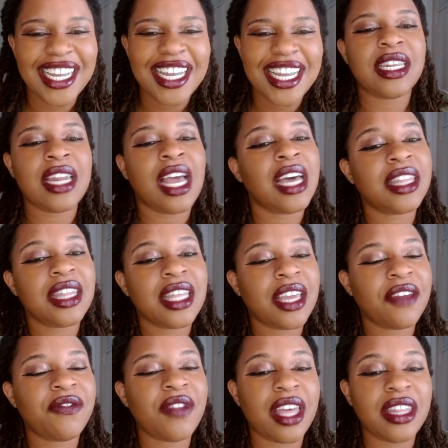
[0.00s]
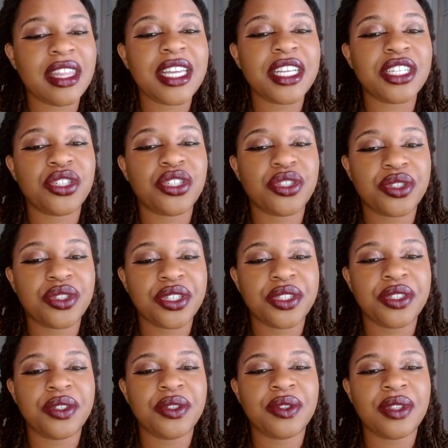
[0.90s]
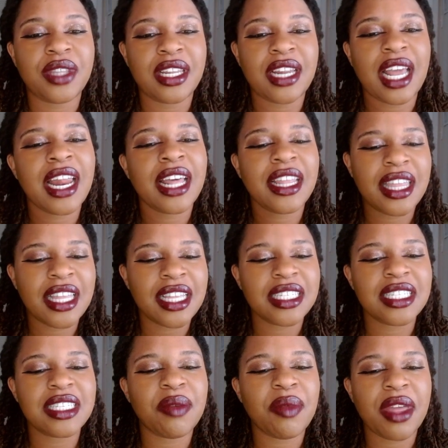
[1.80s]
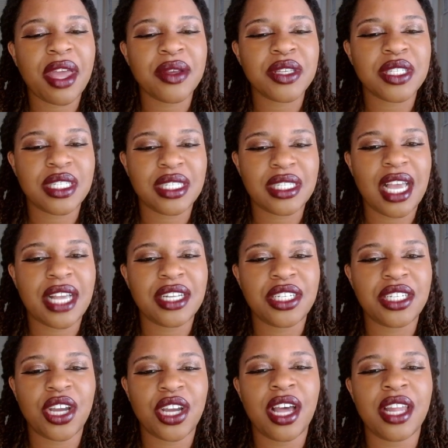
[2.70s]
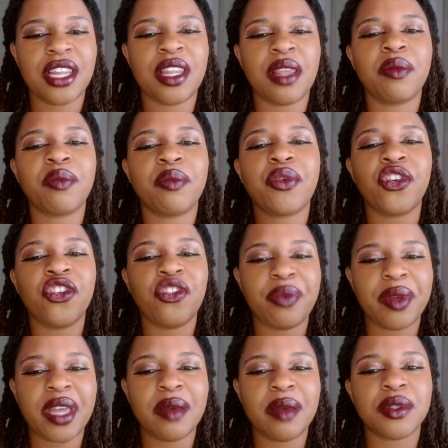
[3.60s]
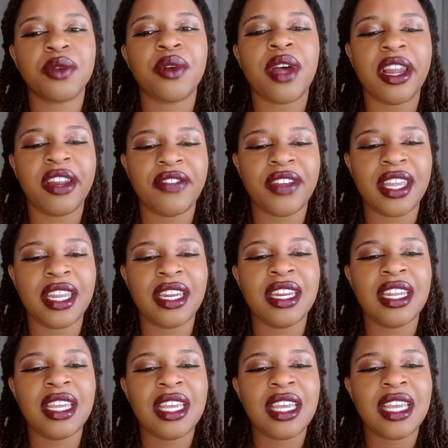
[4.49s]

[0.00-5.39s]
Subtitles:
If nothing is true, then, and I think this is something I was touching on, then proof becomes irrelevant,